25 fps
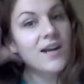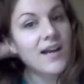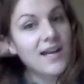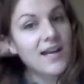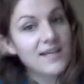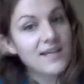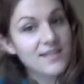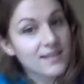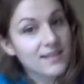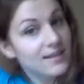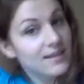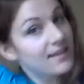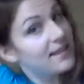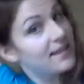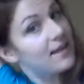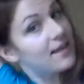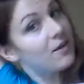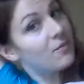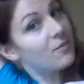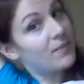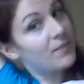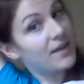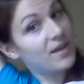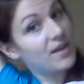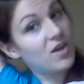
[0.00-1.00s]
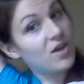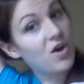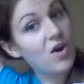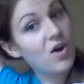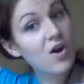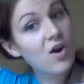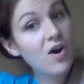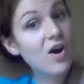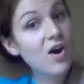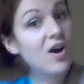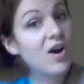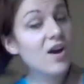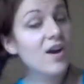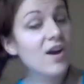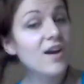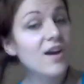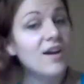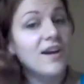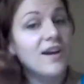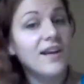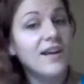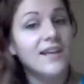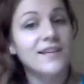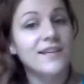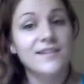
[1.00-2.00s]
I had to clean out my car
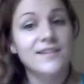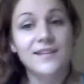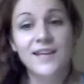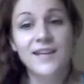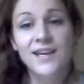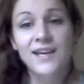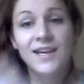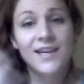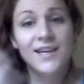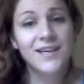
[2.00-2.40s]
and,